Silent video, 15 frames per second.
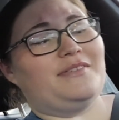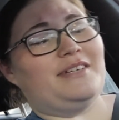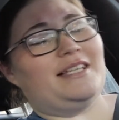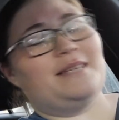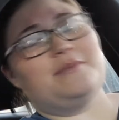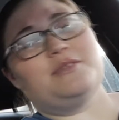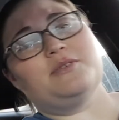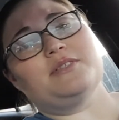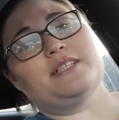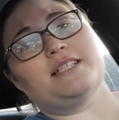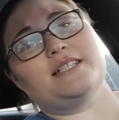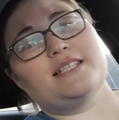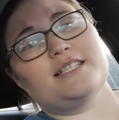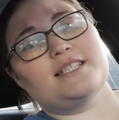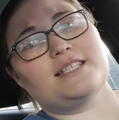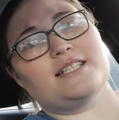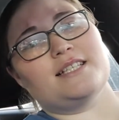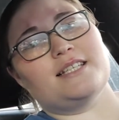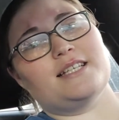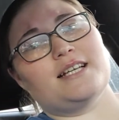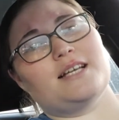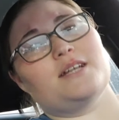if it keeps going like this,
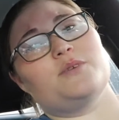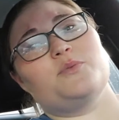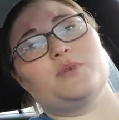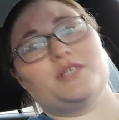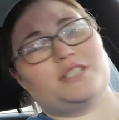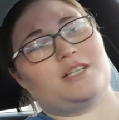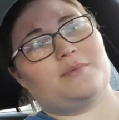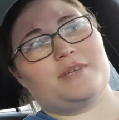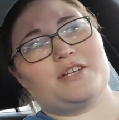then I don't want Top